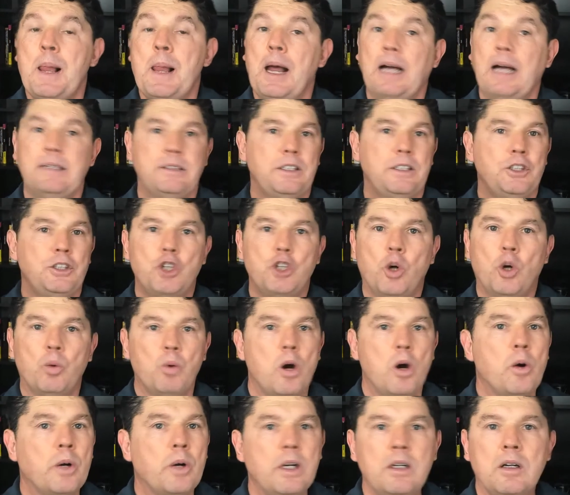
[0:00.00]
I see Joe
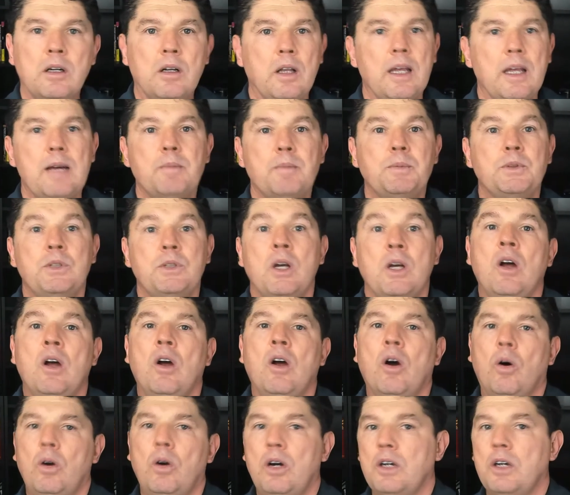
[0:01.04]
Rogan clips,
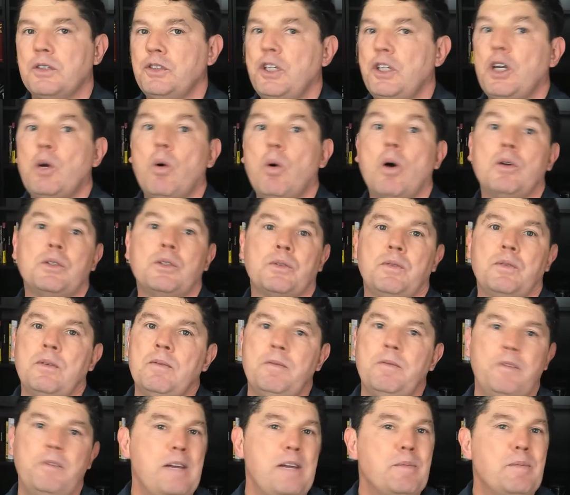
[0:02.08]
or I'll see quotes
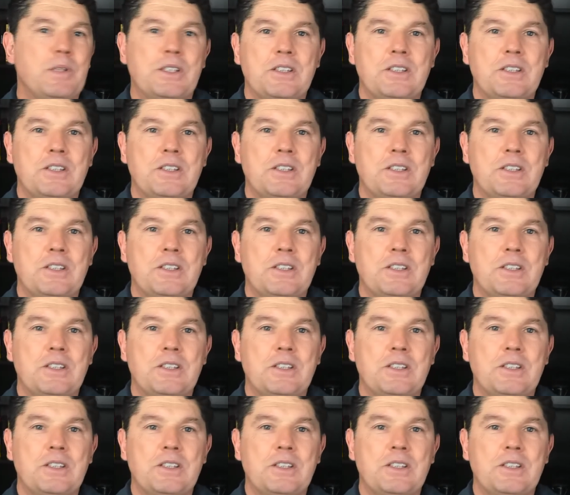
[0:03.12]
from famous